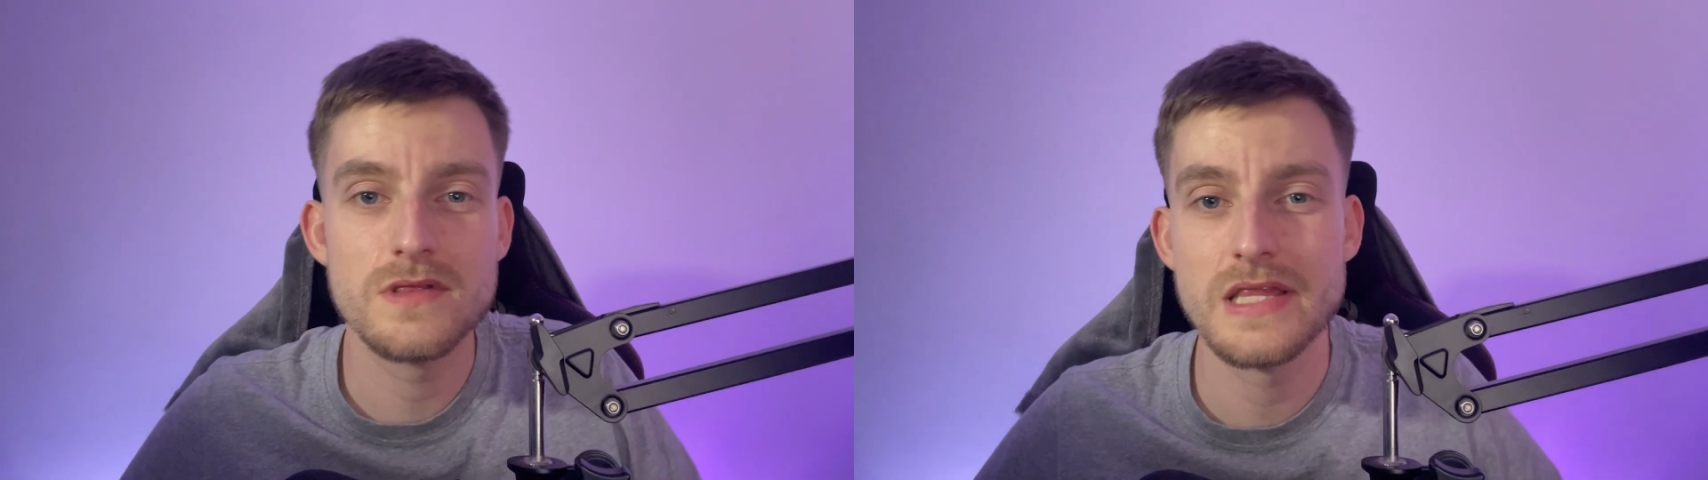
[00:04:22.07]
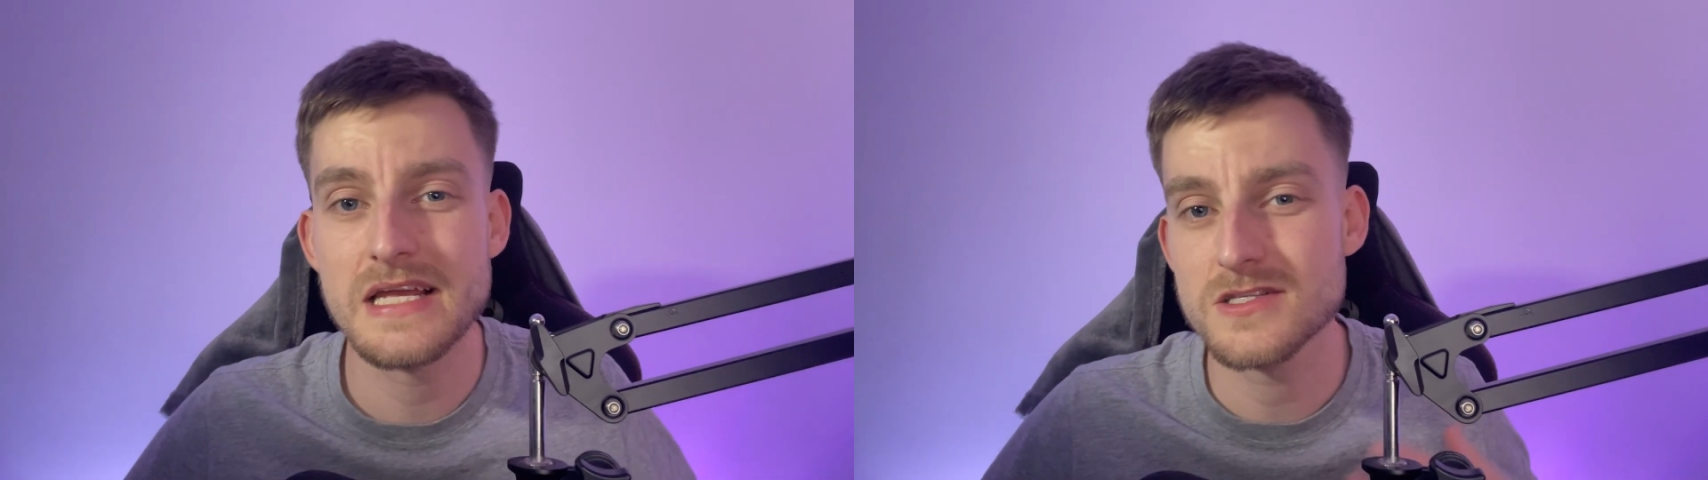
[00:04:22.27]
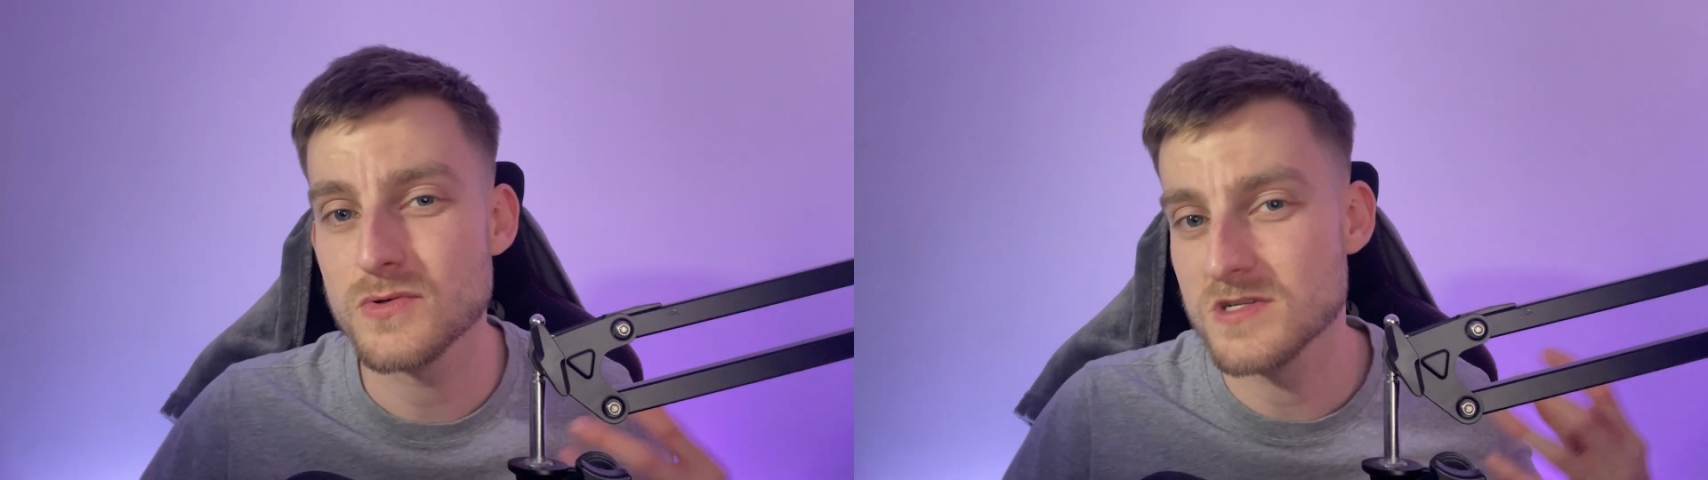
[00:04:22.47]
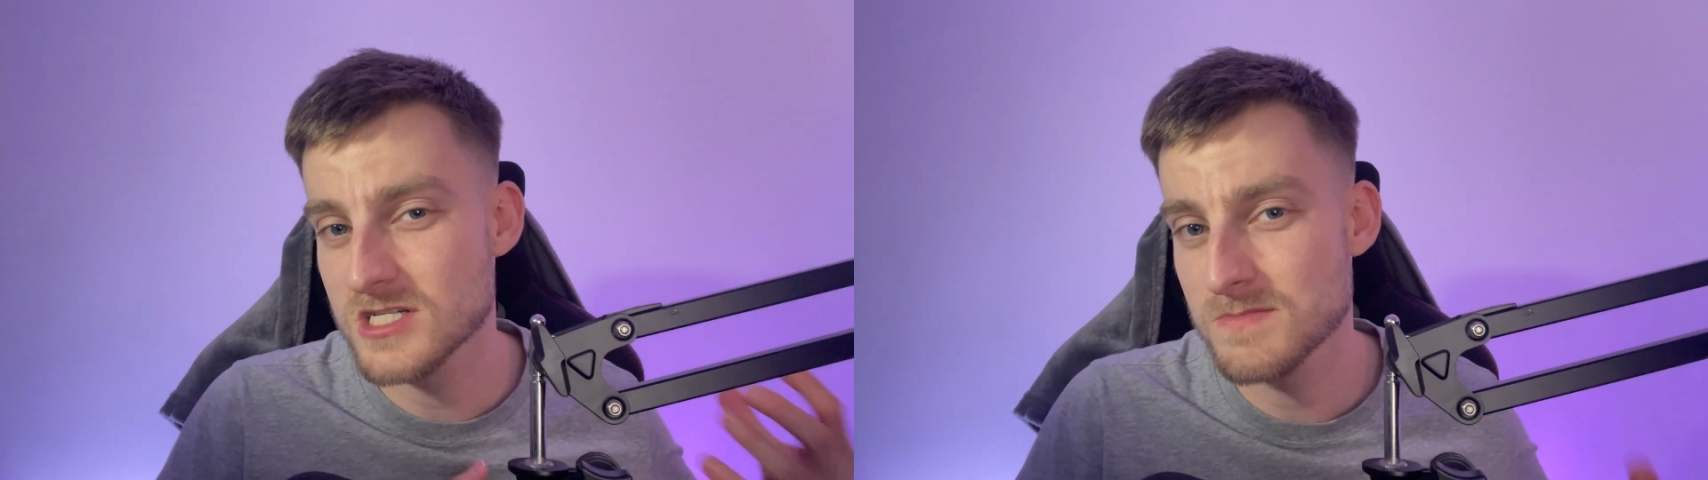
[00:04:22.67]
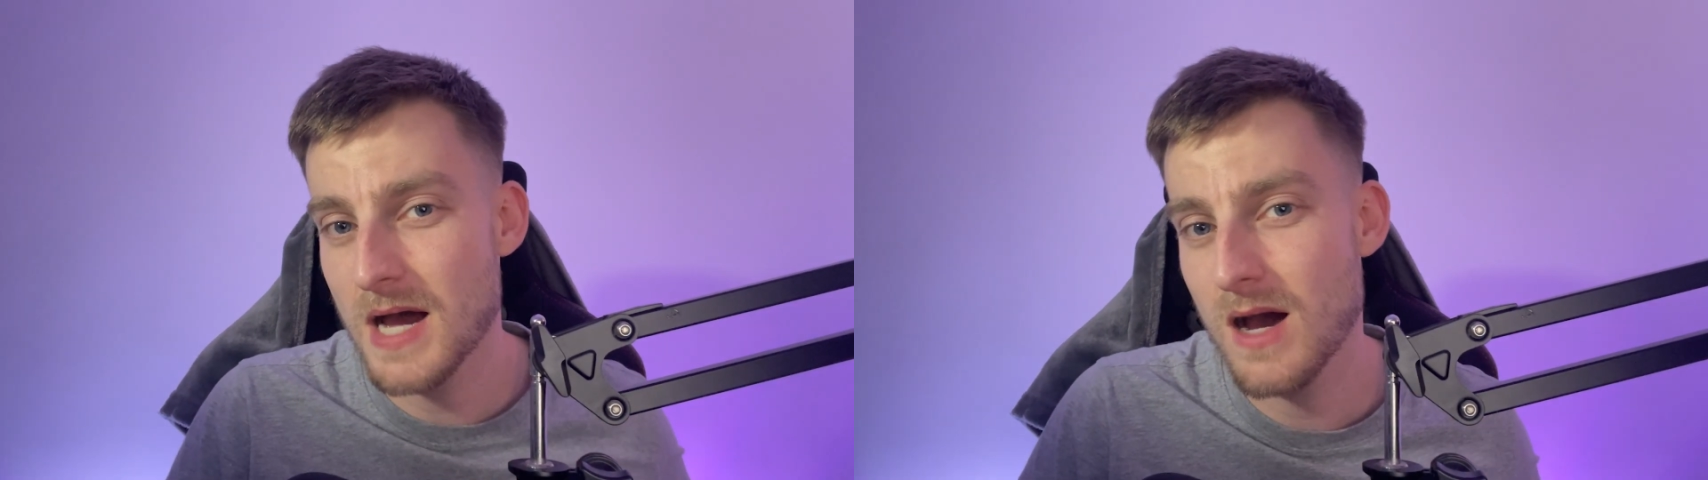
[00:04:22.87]
link to a
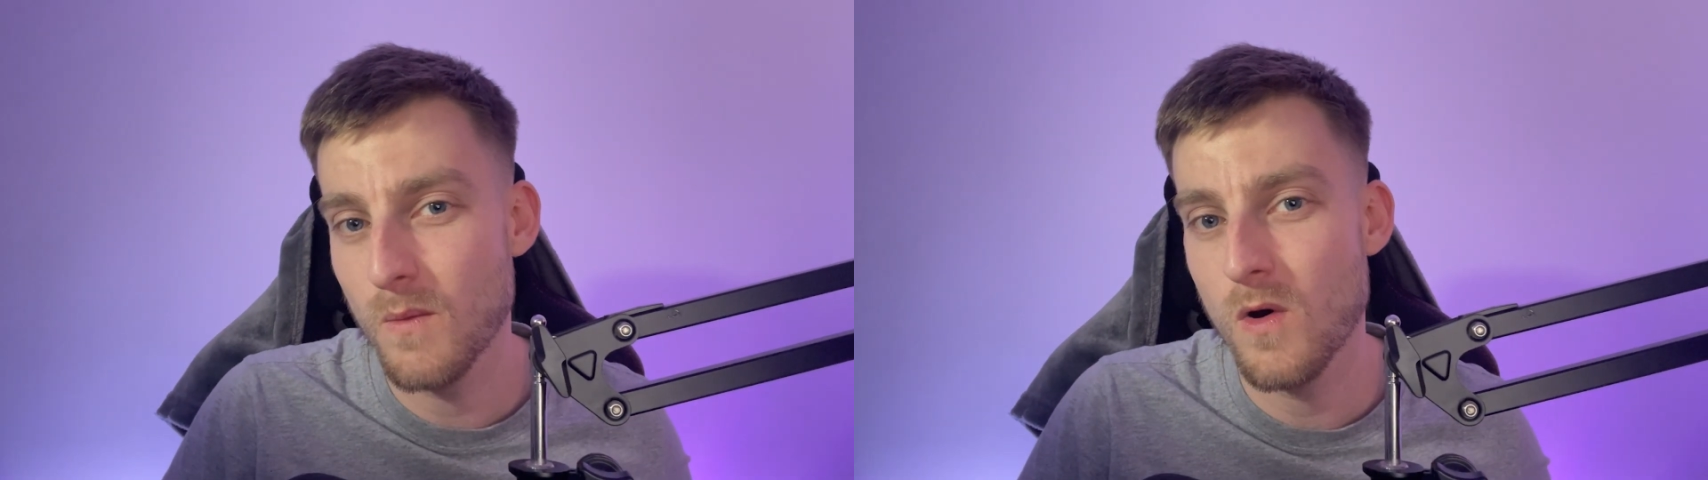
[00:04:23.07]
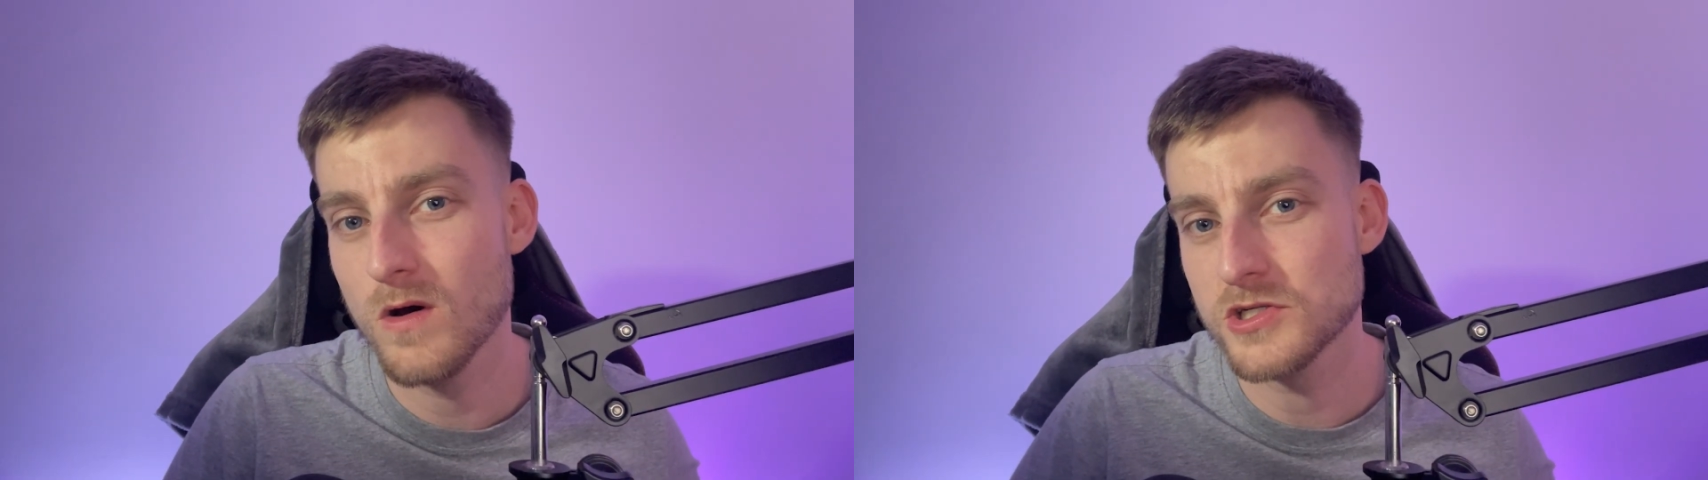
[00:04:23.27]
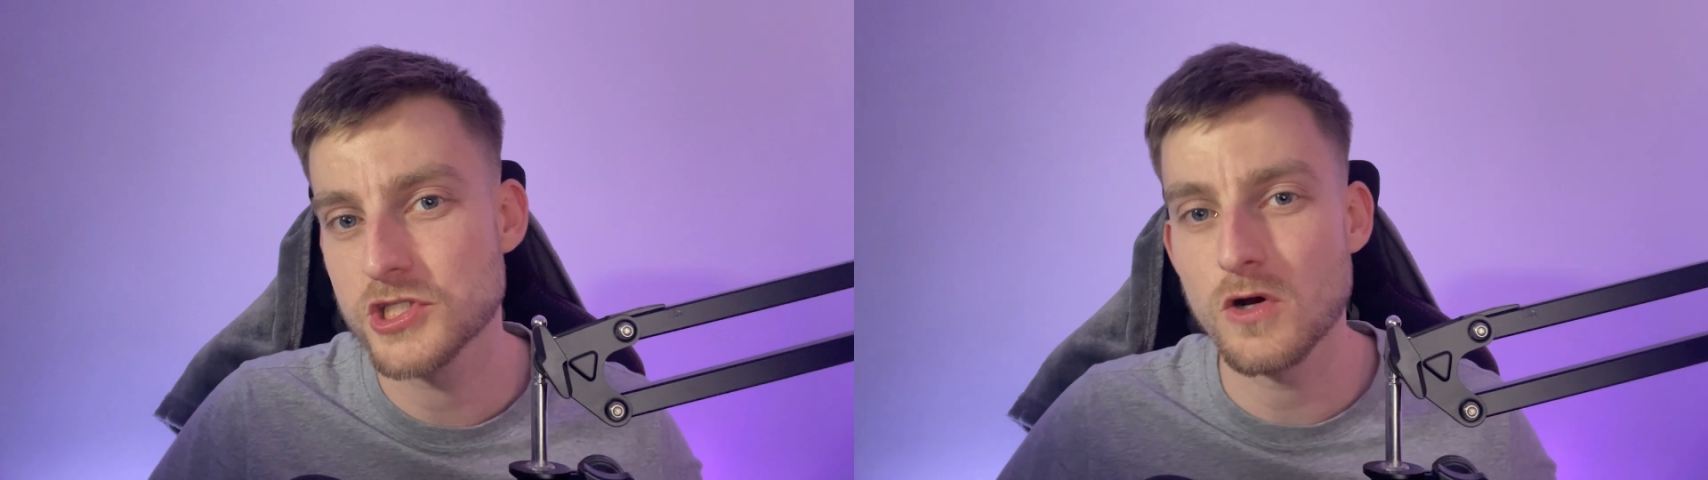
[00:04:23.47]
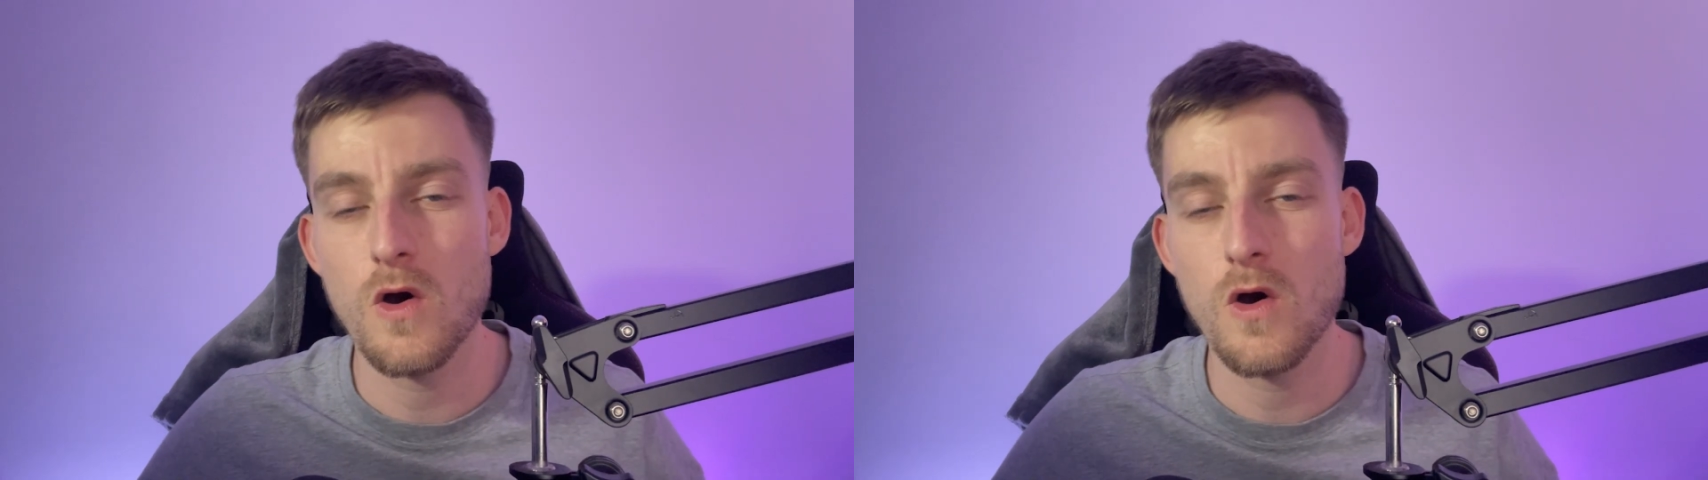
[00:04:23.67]
smartwatch,